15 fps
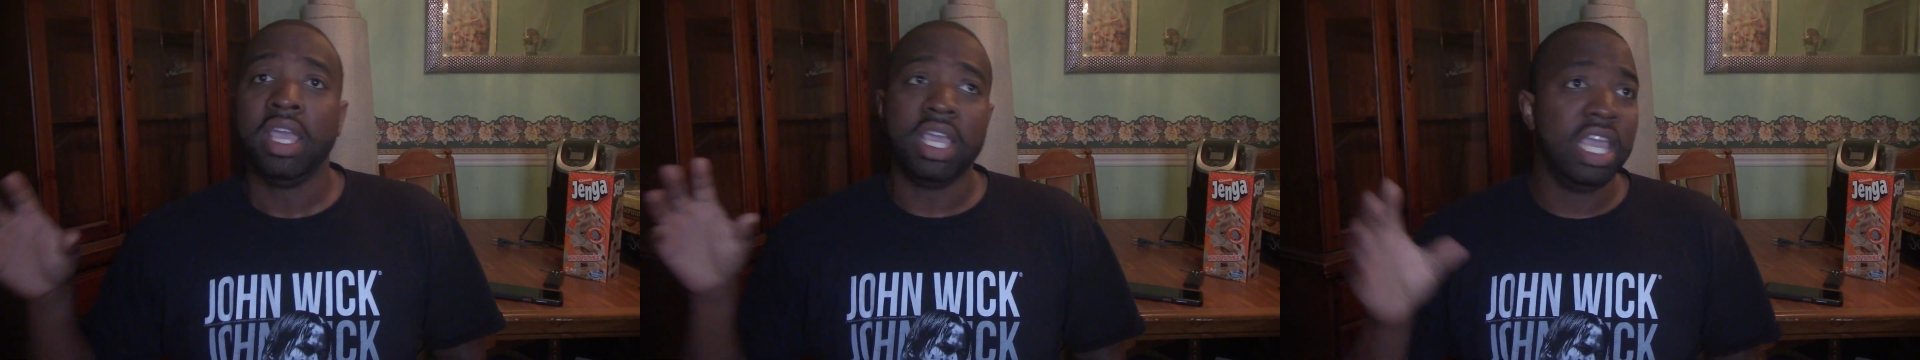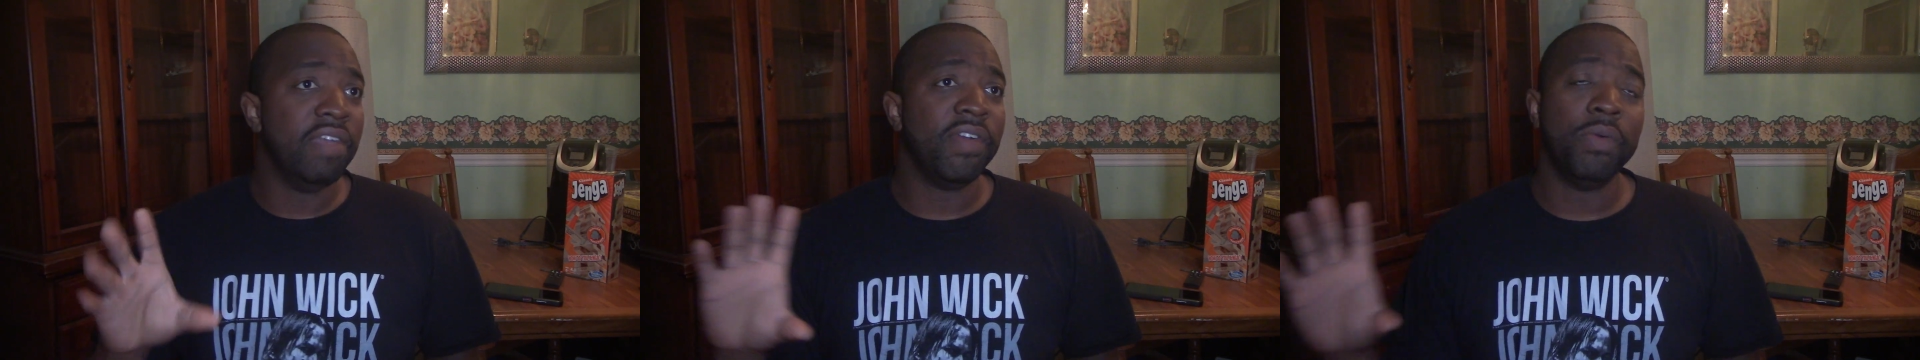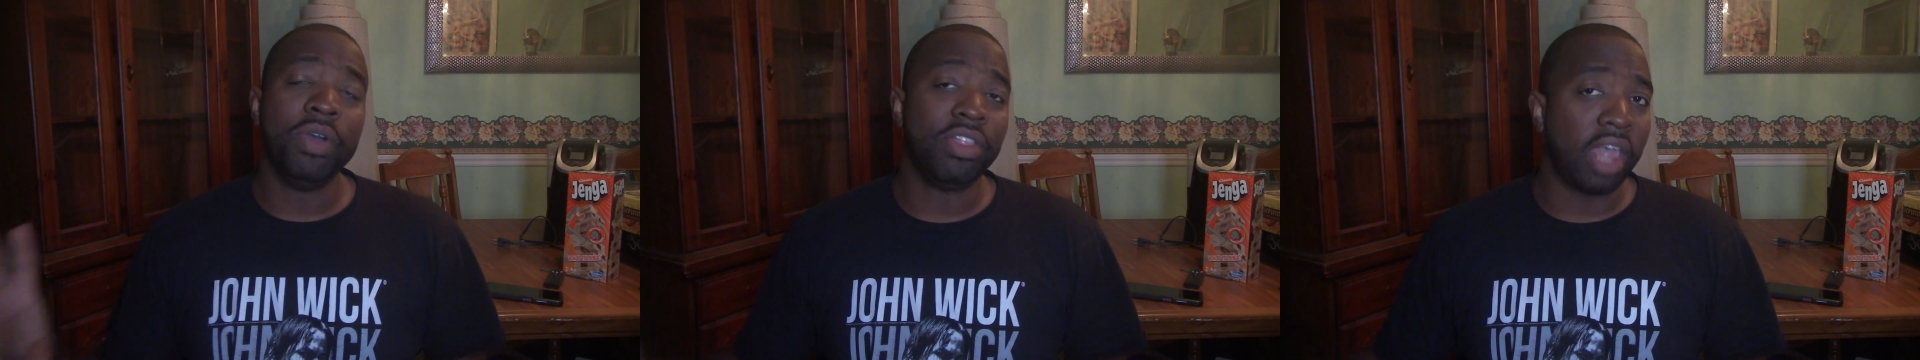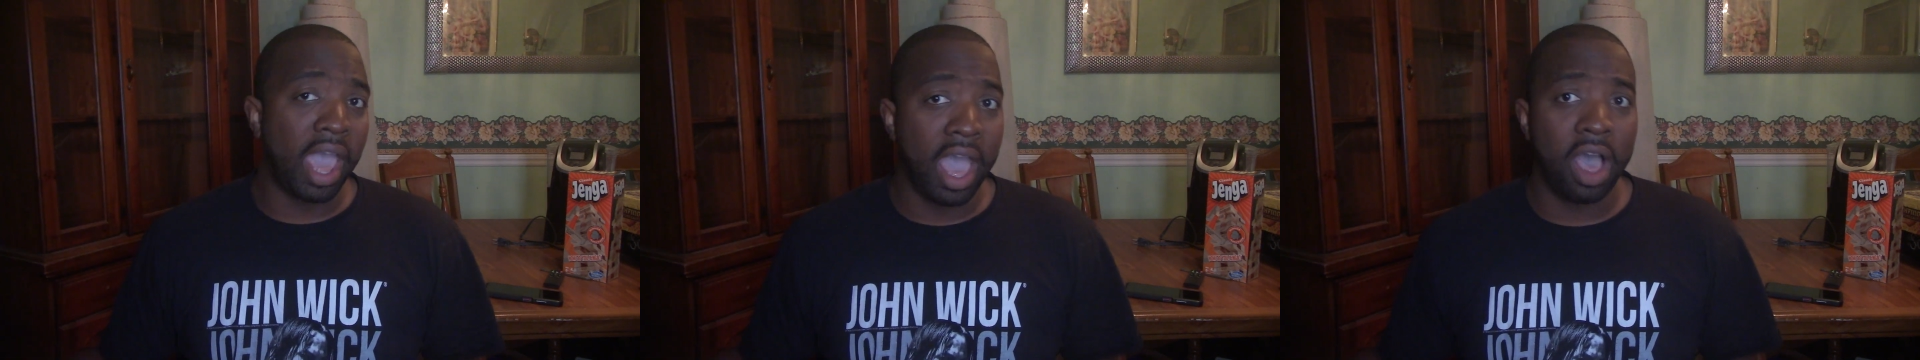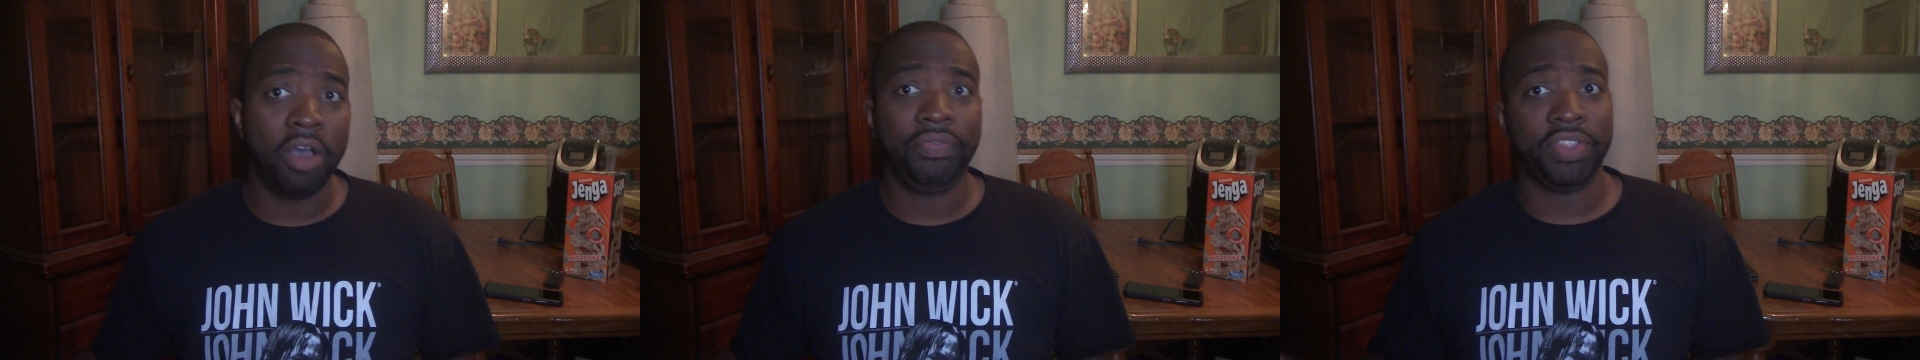Even
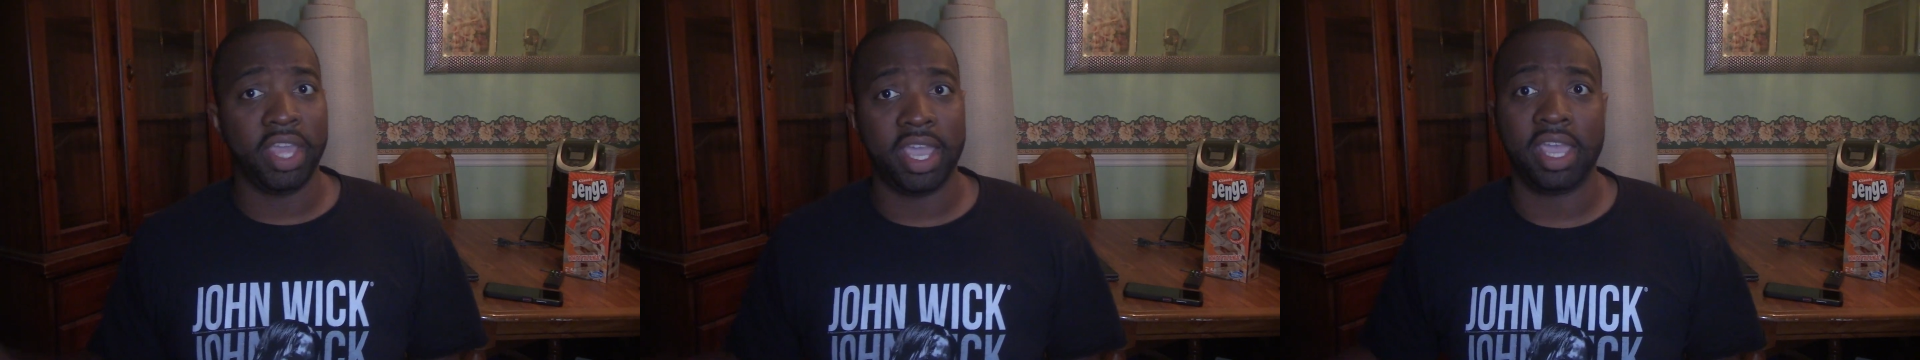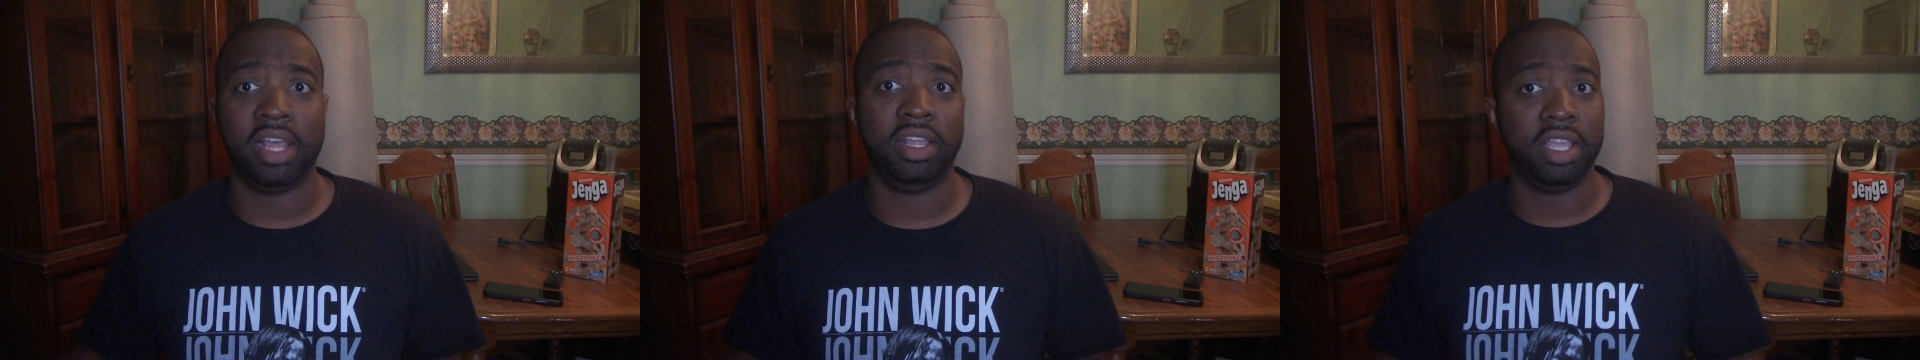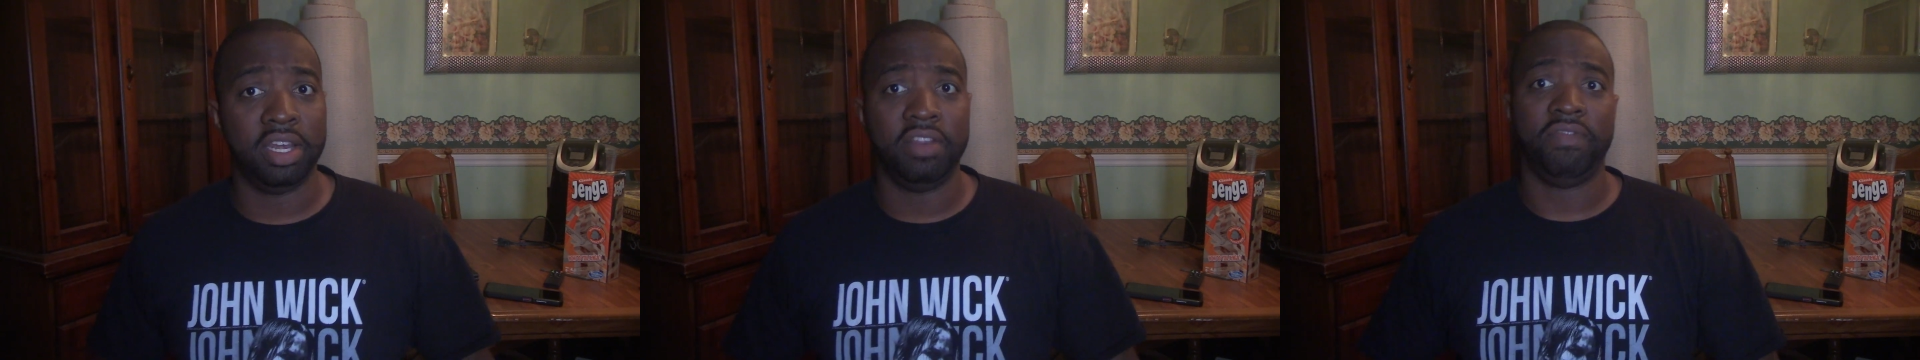without the alien